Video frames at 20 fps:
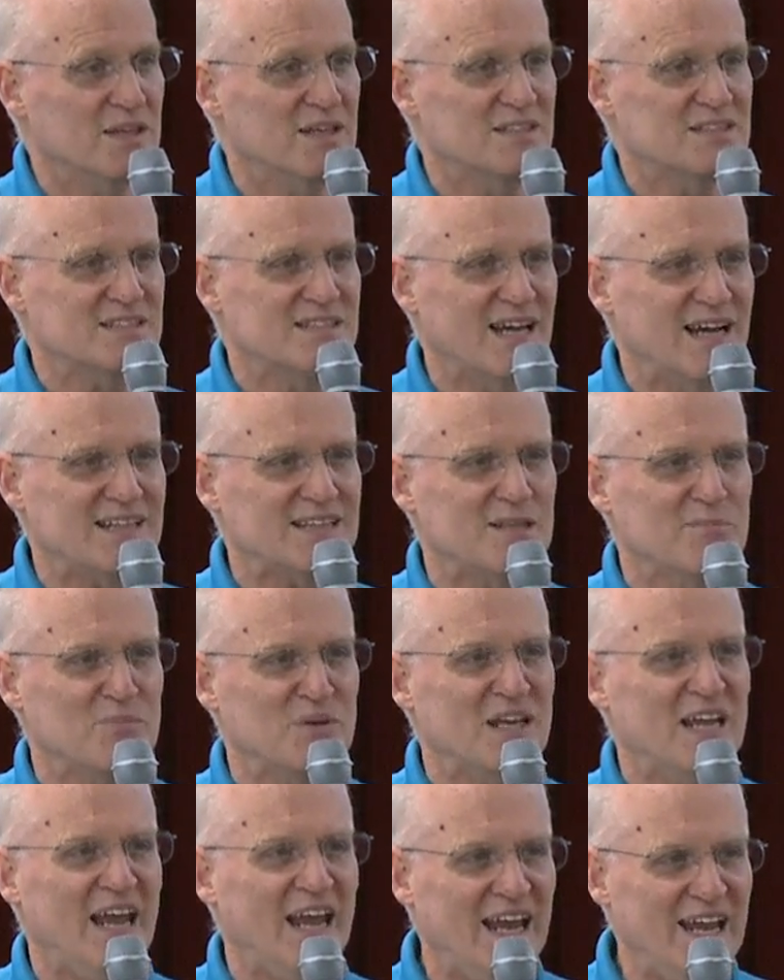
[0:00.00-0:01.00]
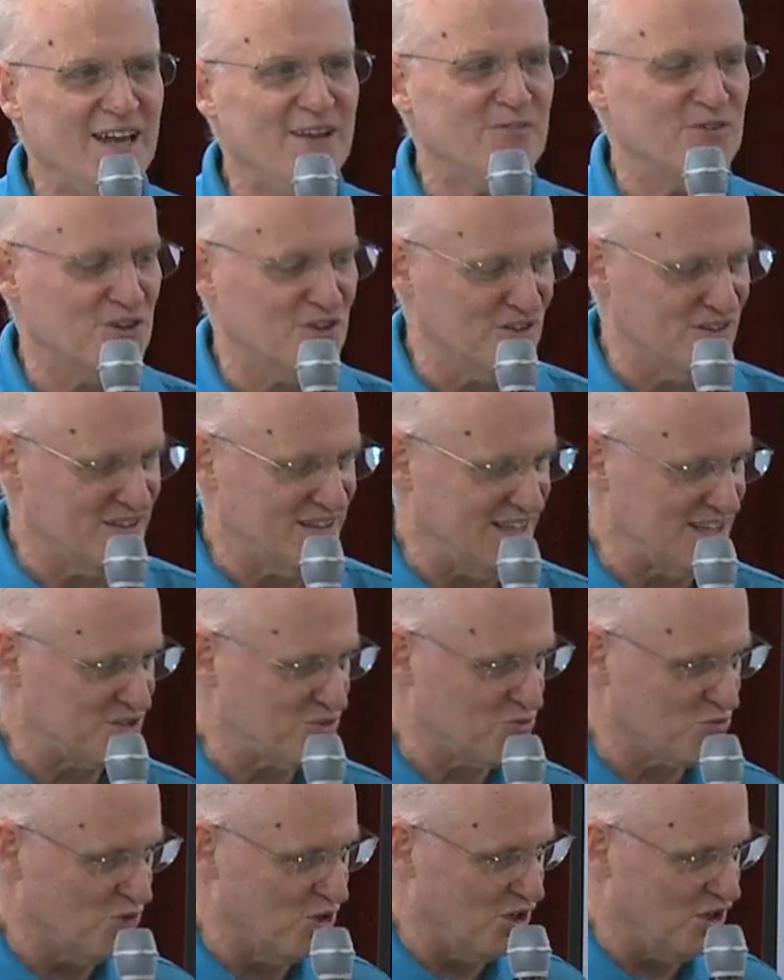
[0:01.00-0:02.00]
It's not the behavior
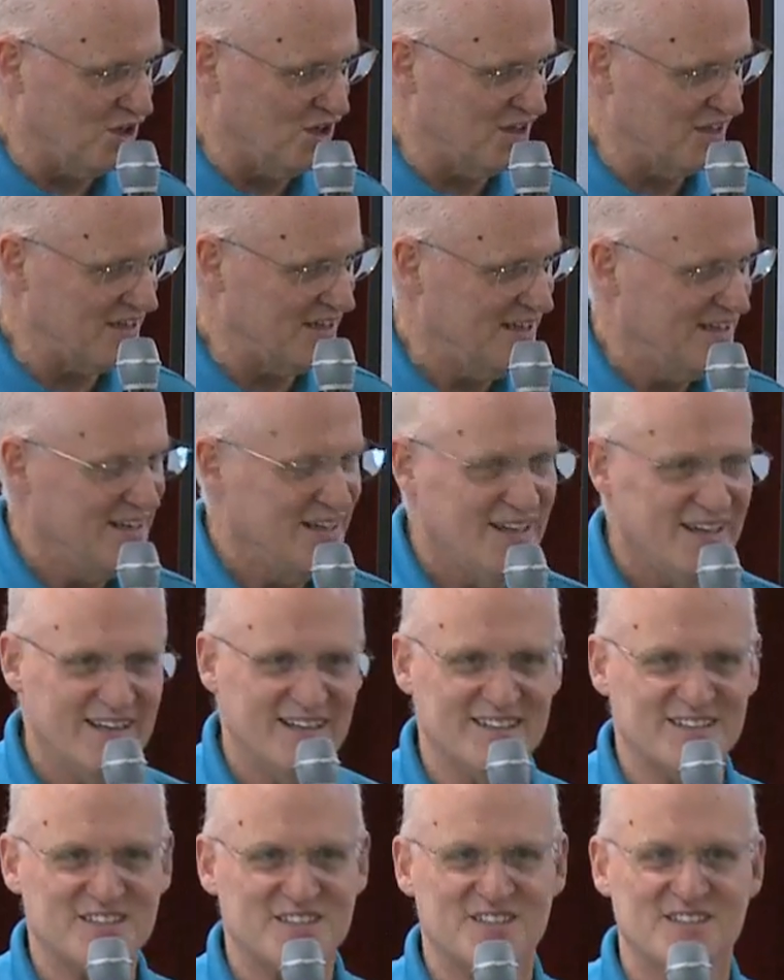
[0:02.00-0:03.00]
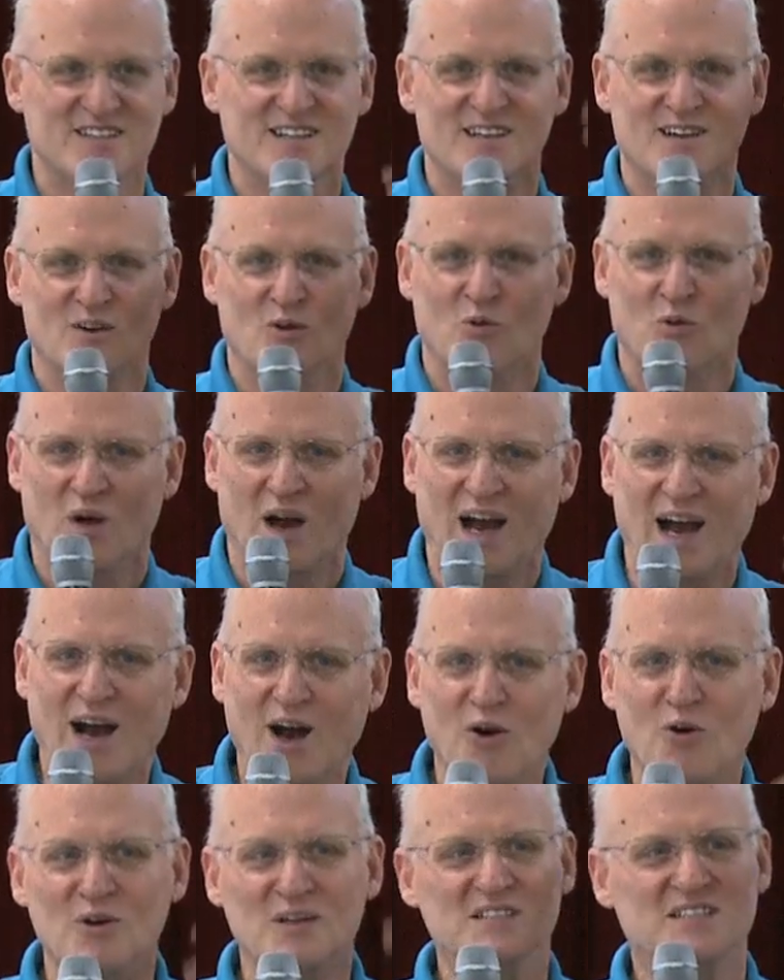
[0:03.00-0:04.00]
that's wrong, it's
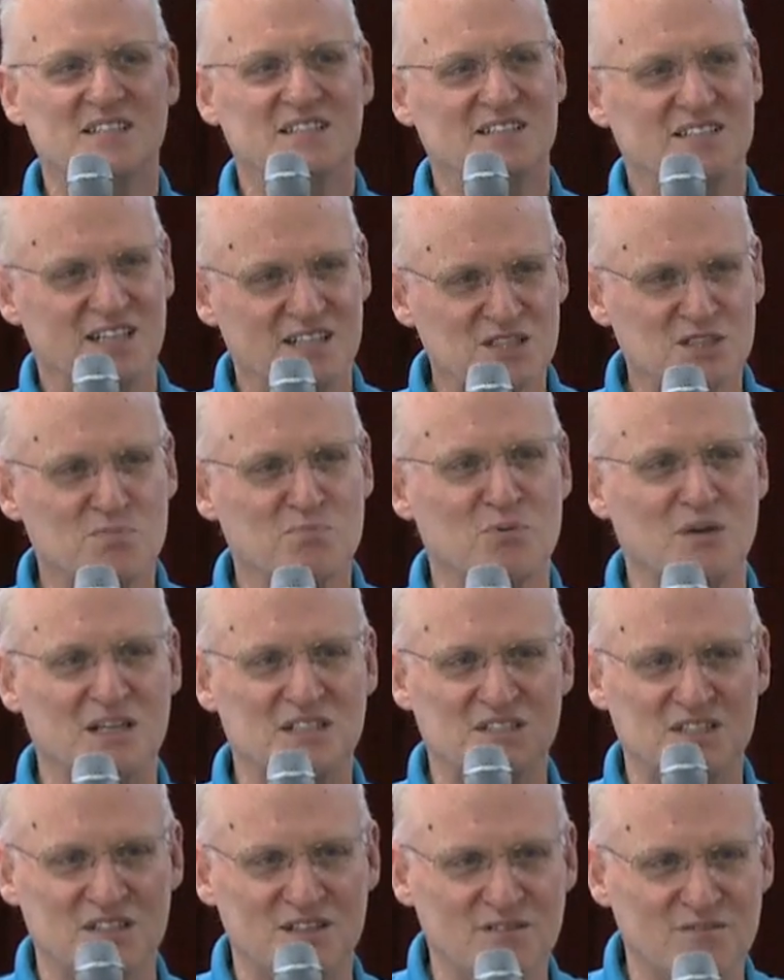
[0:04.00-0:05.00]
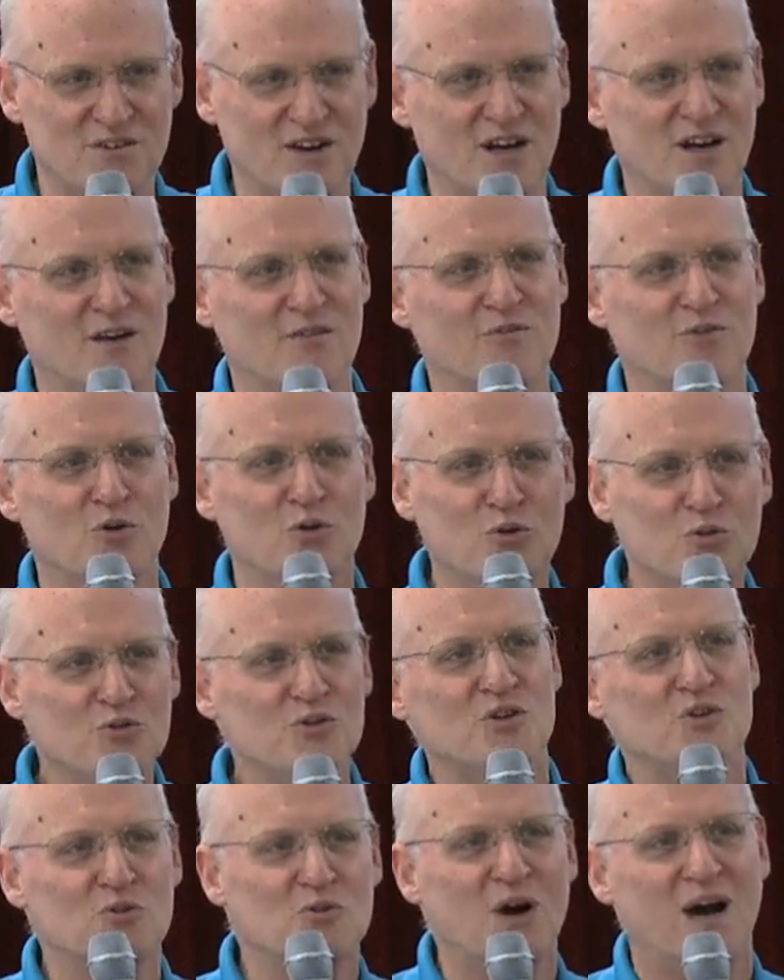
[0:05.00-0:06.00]
how is this expressive of
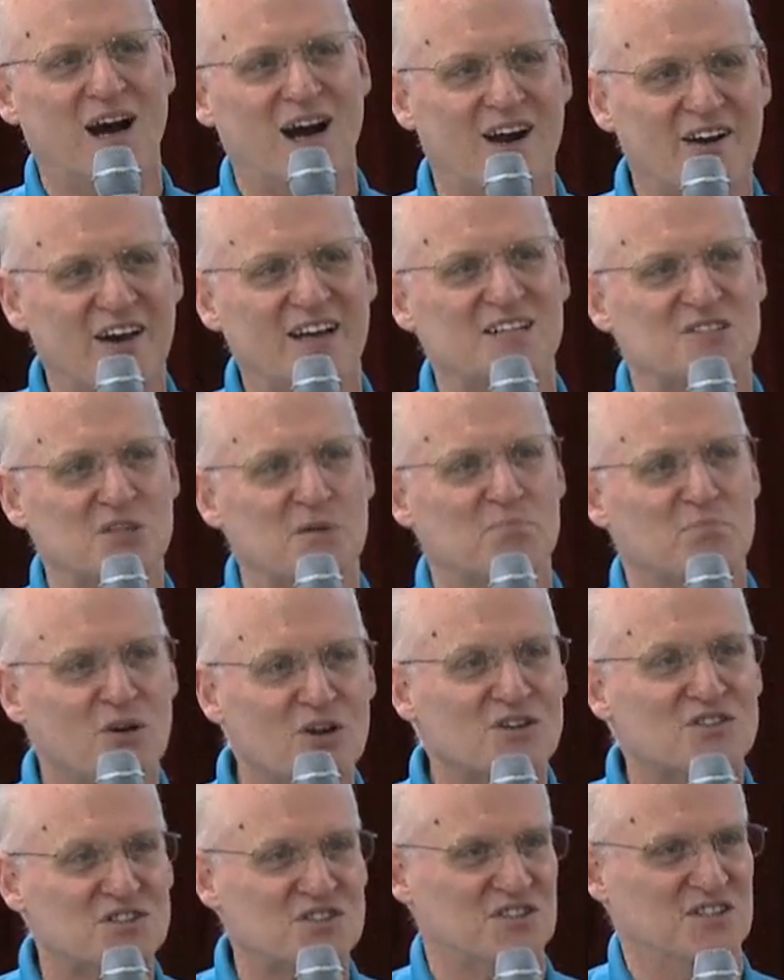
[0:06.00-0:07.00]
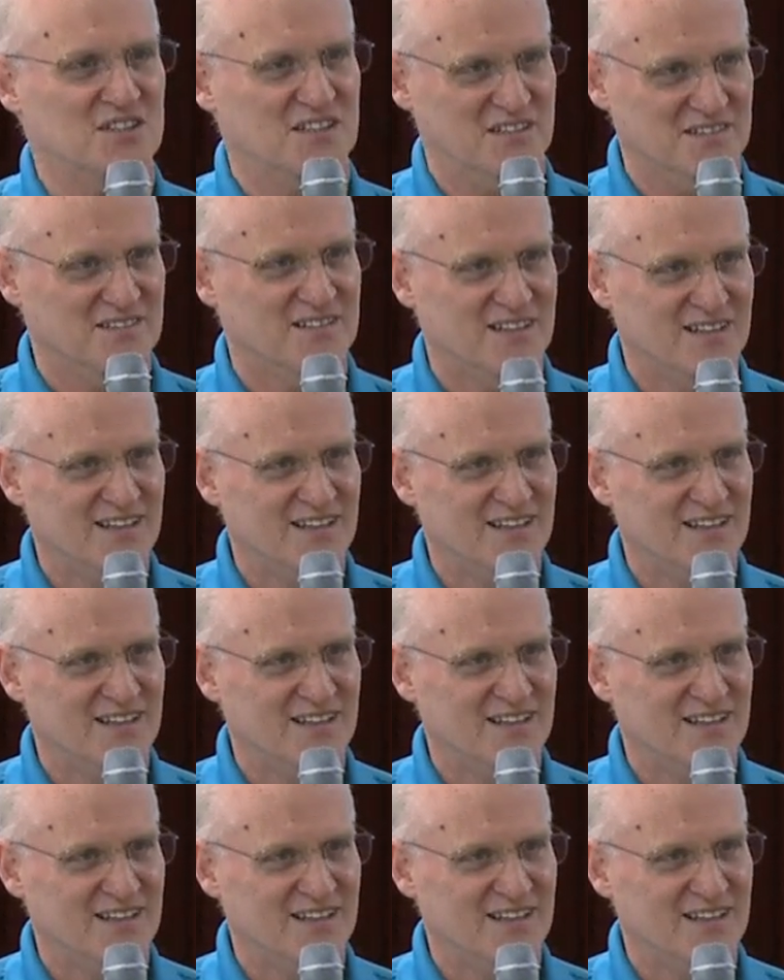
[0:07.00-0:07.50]
who you are as a person